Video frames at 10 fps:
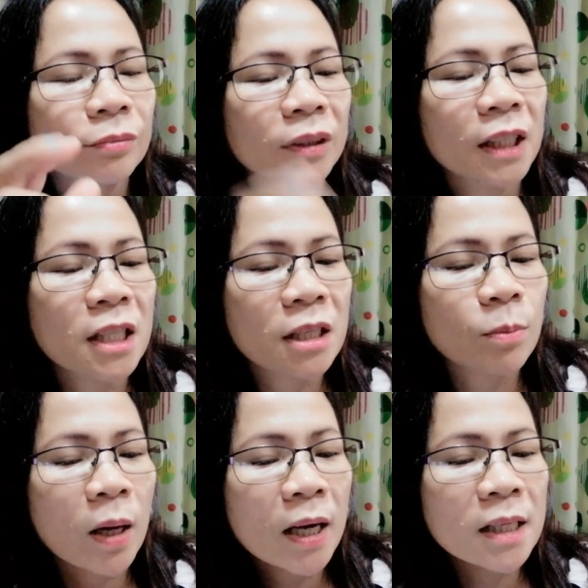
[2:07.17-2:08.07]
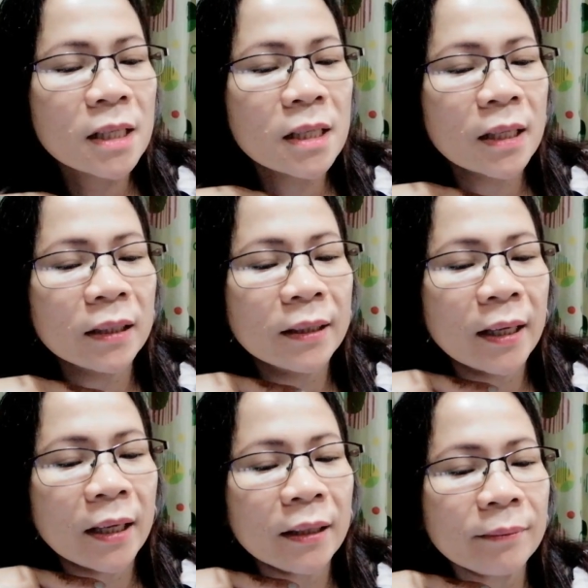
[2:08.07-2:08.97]
this mask. And
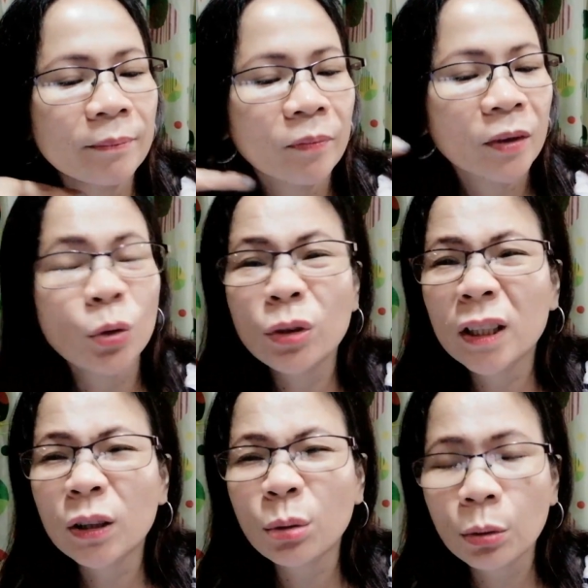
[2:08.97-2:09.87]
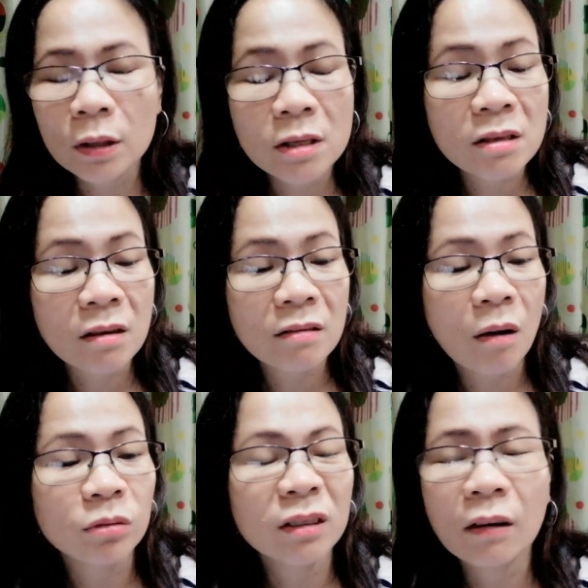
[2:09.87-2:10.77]
then, no need to rinse na
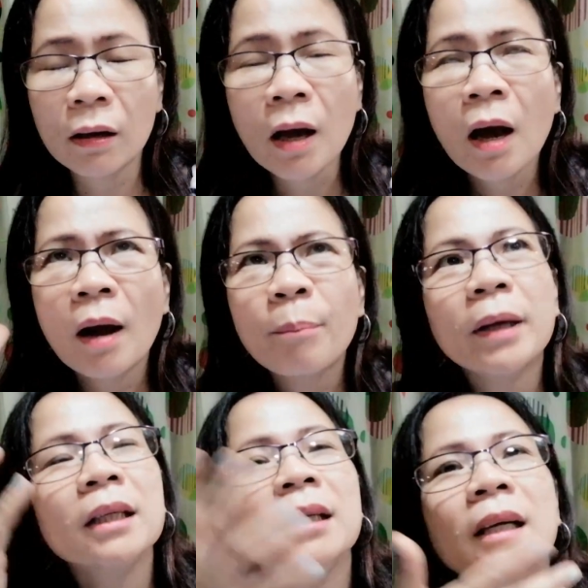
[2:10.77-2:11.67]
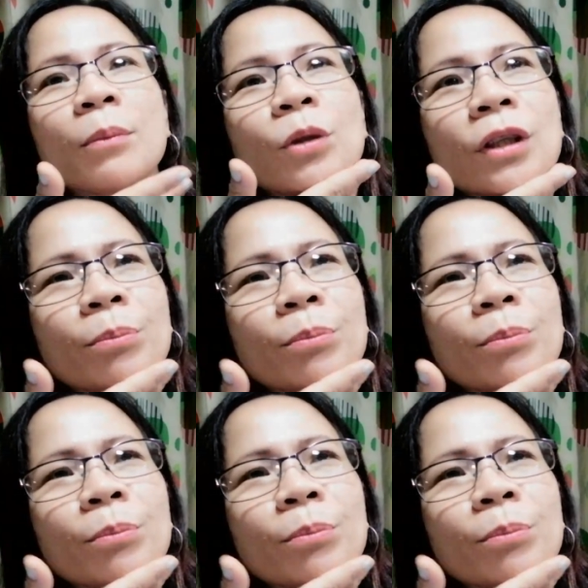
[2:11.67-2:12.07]
daw. Pag nailagay